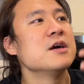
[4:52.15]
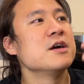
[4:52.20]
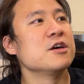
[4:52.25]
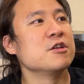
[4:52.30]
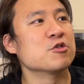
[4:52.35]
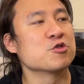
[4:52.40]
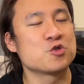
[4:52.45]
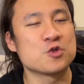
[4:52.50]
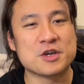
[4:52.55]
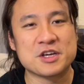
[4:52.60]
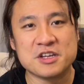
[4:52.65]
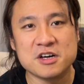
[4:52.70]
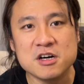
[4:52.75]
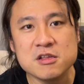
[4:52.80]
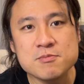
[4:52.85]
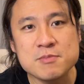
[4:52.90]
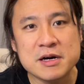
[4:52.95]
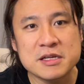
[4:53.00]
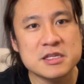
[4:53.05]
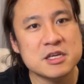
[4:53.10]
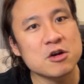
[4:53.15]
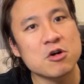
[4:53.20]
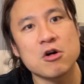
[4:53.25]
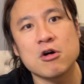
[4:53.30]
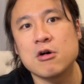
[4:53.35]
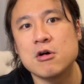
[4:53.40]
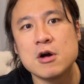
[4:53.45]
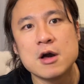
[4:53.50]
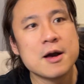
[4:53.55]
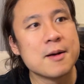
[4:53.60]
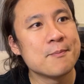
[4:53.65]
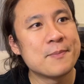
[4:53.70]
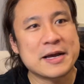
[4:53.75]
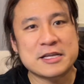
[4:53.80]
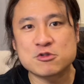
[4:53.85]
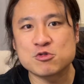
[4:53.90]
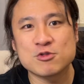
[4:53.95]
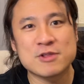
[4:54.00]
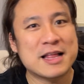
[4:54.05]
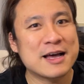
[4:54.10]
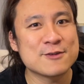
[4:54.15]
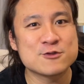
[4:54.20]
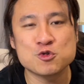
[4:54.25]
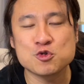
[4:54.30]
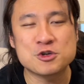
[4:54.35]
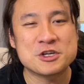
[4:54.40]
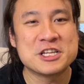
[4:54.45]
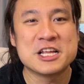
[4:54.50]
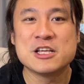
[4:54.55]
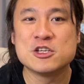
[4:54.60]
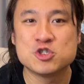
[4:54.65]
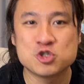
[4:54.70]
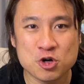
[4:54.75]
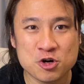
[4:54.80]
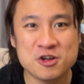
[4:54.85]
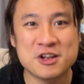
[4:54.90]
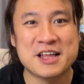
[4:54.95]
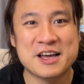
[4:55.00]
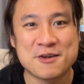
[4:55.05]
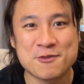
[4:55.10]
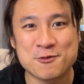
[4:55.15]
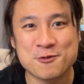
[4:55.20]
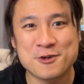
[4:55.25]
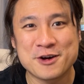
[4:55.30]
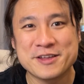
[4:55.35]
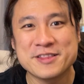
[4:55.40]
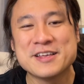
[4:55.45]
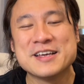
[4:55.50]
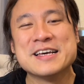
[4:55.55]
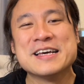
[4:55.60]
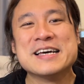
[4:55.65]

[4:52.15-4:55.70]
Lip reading: so you can earn money, or back to life so you can enjoy life, right?